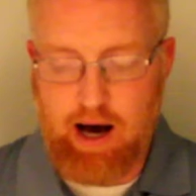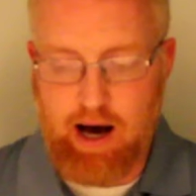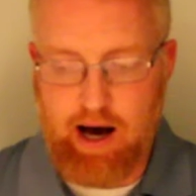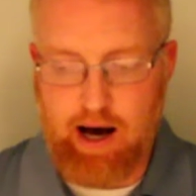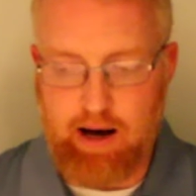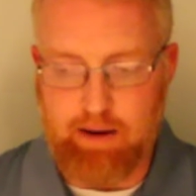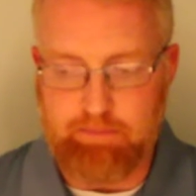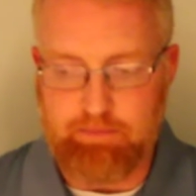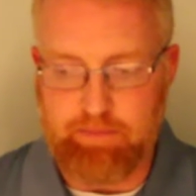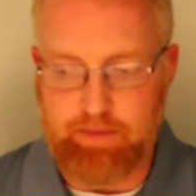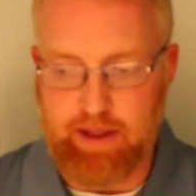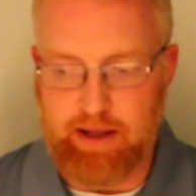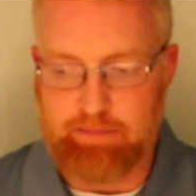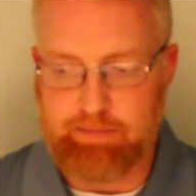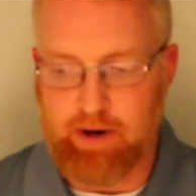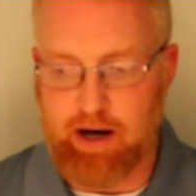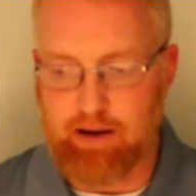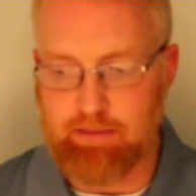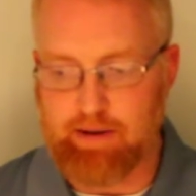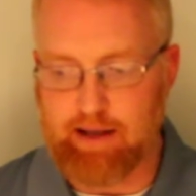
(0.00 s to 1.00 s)
They
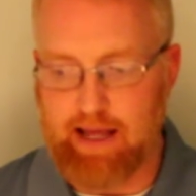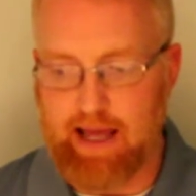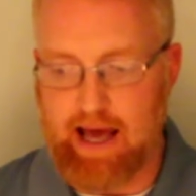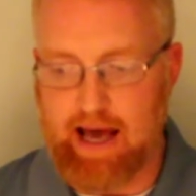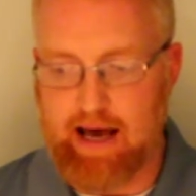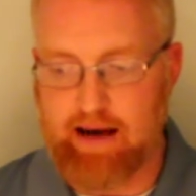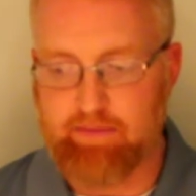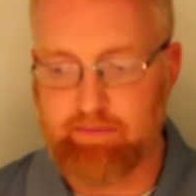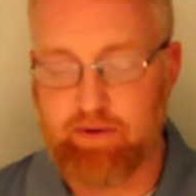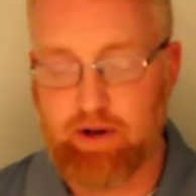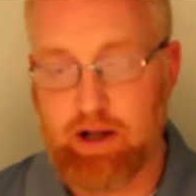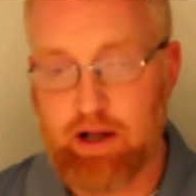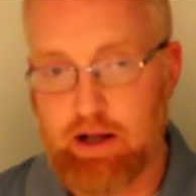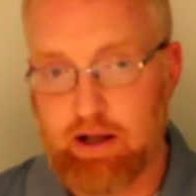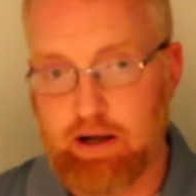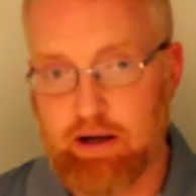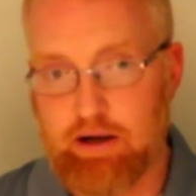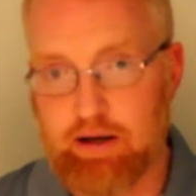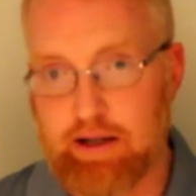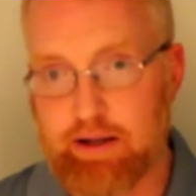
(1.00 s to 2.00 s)
probably have
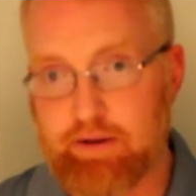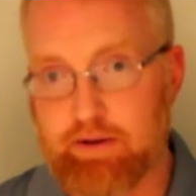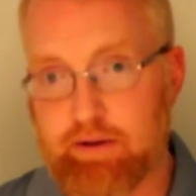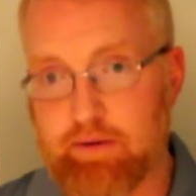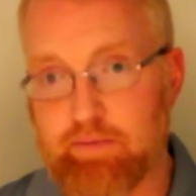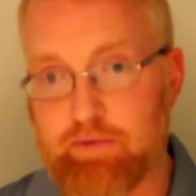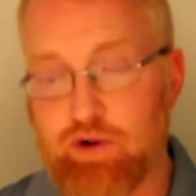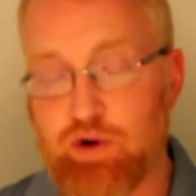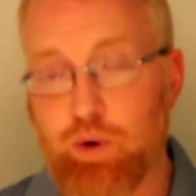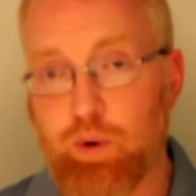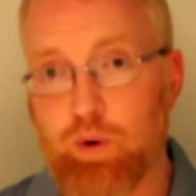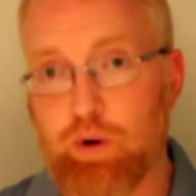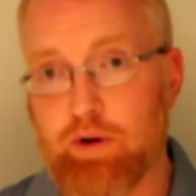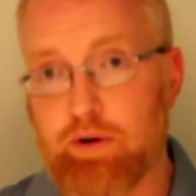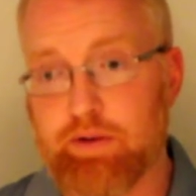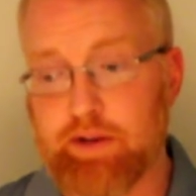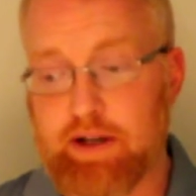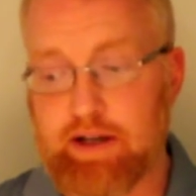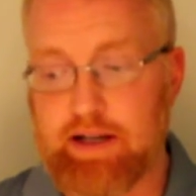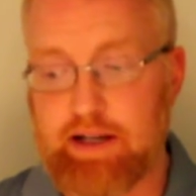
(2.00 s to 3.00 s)
lists of
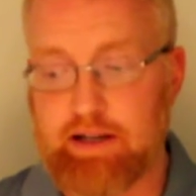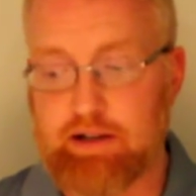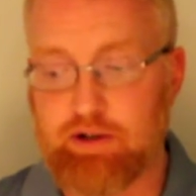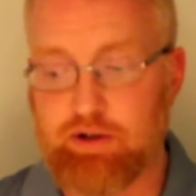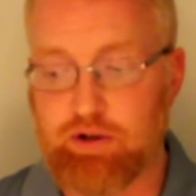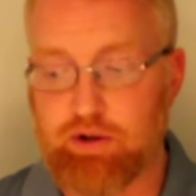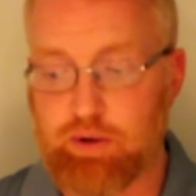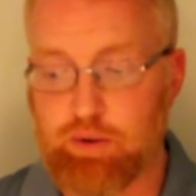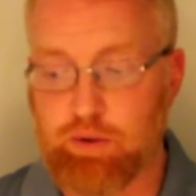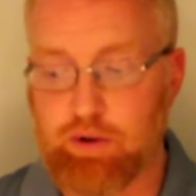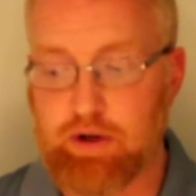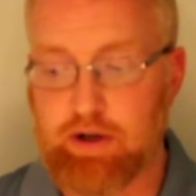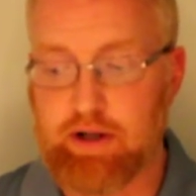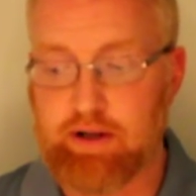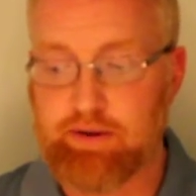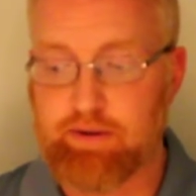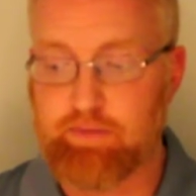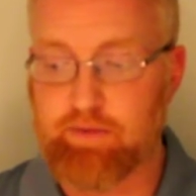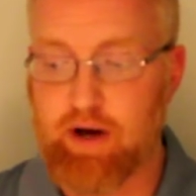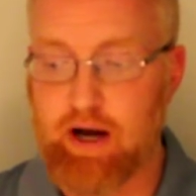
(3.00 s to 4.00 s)
chores they need to do or
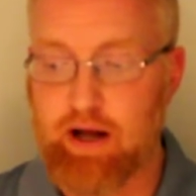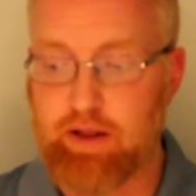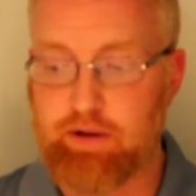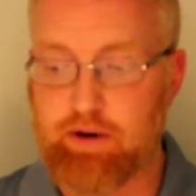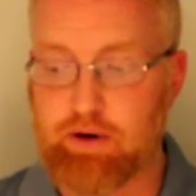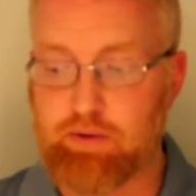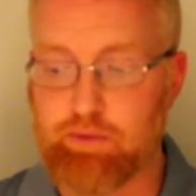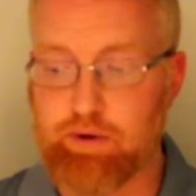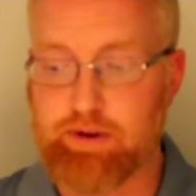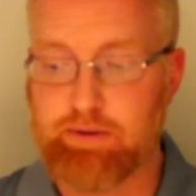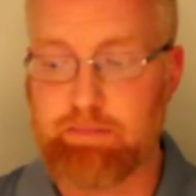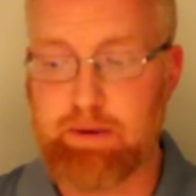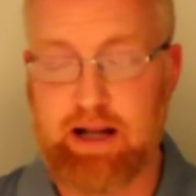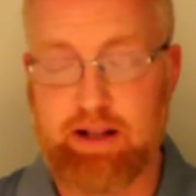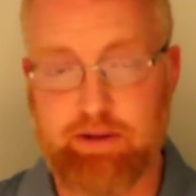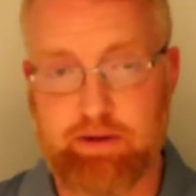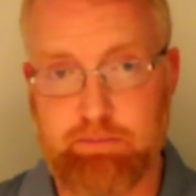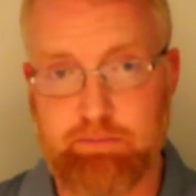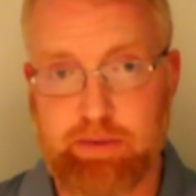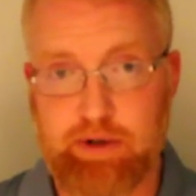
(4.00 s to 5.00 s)
lists of other
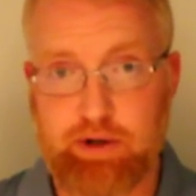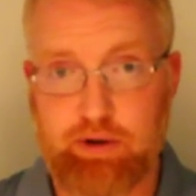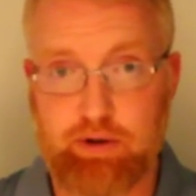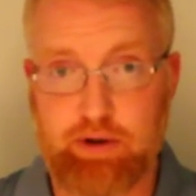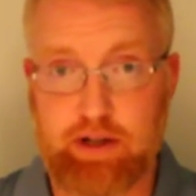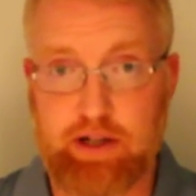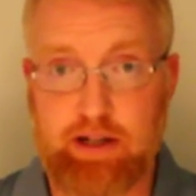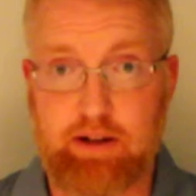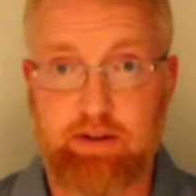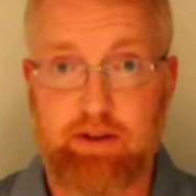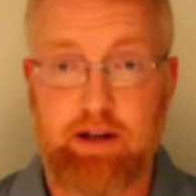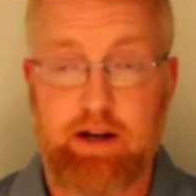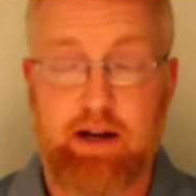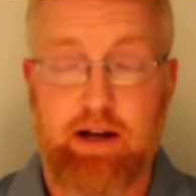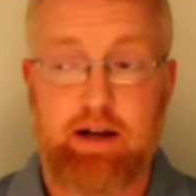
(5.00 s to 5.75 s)
responsibilities